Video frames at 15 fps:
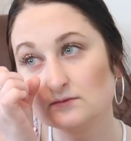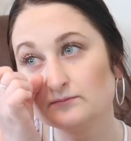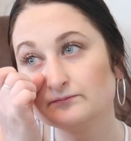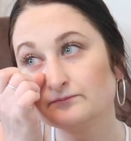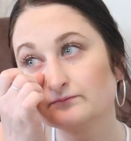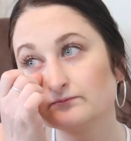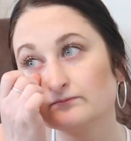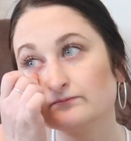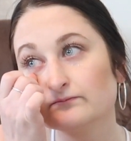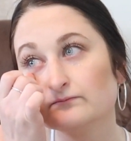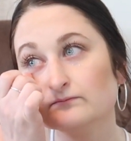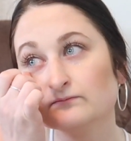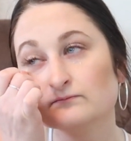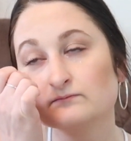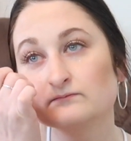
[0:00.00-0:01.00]

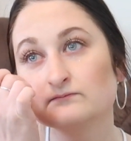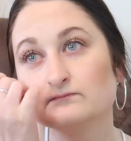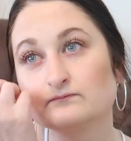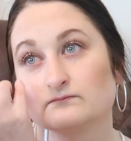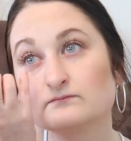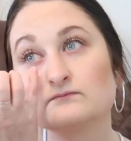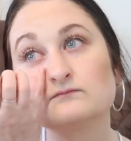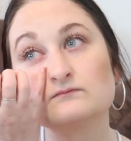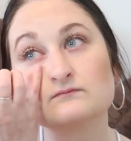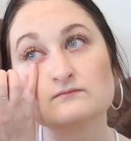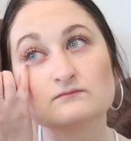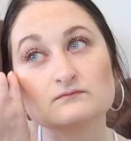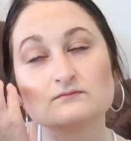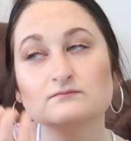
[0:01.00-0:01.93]
(no one is talking)